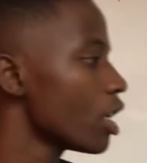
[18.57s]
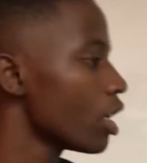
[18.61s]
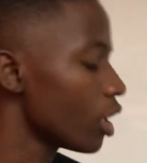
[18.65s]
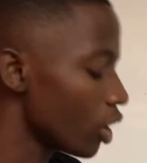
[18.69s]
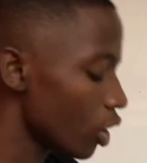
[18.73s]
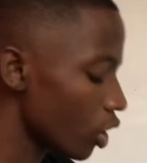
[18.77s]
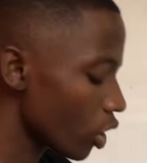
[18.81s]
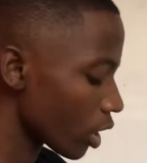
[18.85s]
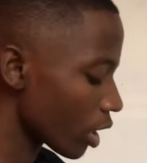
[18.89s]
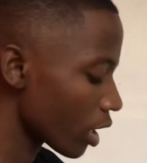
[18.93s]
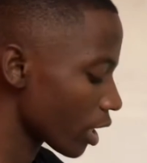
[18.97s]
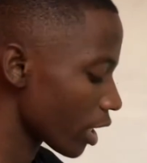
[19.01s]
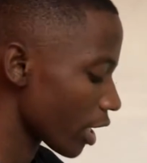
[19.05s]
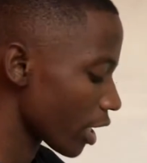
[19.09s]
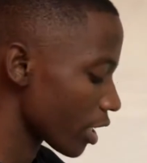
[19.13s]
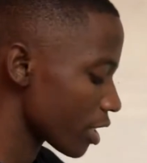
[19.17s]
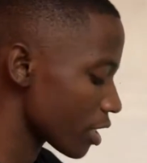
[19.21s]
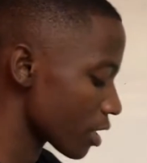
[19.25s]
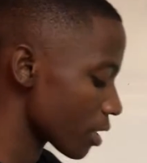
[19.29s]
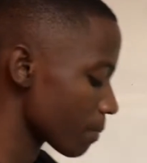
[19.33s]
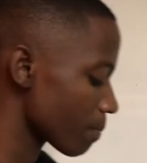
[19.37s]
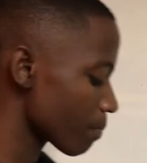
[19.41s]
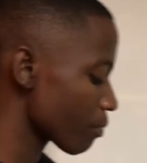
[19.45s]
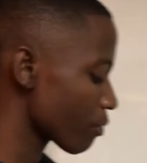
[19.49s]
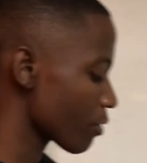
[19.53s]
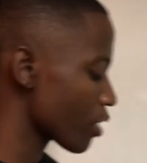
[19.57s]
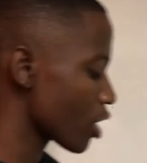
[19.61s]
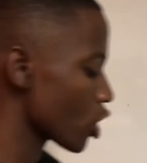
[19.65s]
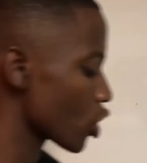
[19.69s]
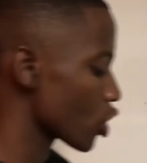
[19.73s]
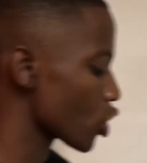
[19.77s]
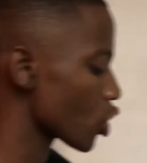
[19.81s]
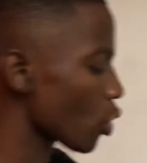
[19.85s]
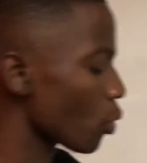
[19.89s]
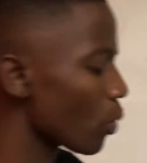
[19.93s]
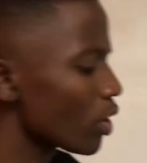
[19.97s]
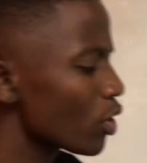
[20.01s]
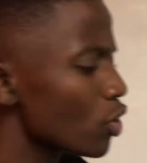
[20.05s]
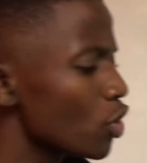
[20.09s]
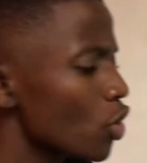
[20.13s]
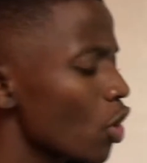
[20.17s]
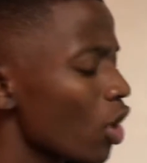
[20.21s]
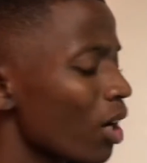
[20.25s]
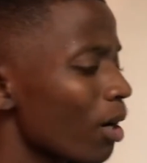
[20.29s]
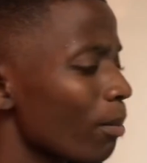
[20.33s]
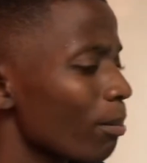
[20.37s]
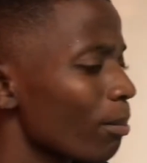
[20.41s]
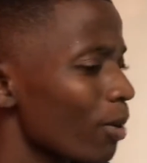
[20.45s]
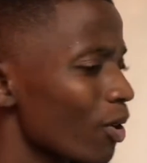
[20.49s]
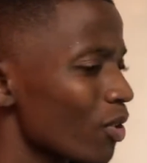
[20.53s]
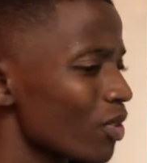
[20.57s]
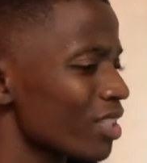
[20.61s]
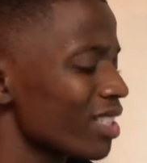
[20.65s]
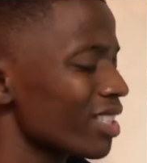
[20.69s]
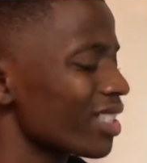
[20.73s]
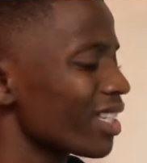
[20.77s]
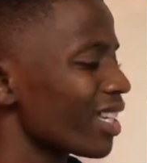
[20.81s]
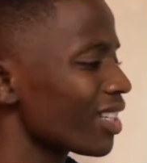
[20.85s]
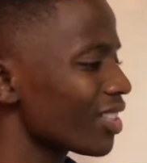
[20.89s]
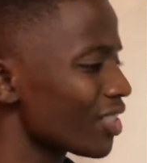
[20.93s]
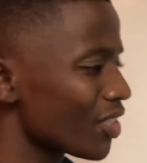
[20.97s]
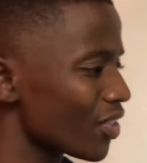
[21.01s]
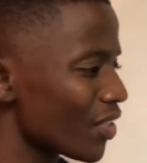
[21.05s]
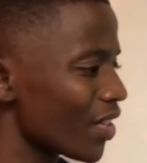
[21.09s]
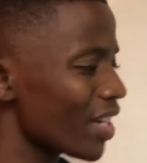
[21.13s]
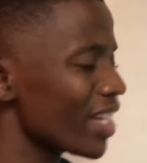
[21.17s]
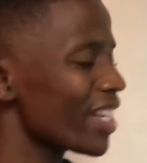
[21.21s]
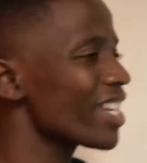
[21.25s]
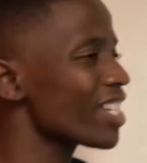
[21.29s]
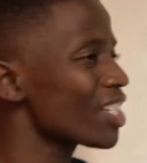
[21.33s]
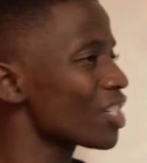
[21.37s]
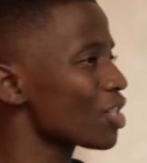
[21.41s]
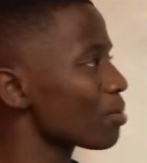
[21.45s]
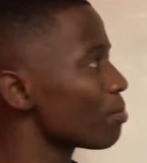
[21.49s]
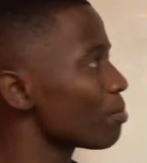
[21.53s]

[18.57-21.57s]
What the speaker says: Look guys, so when you talk about a drainage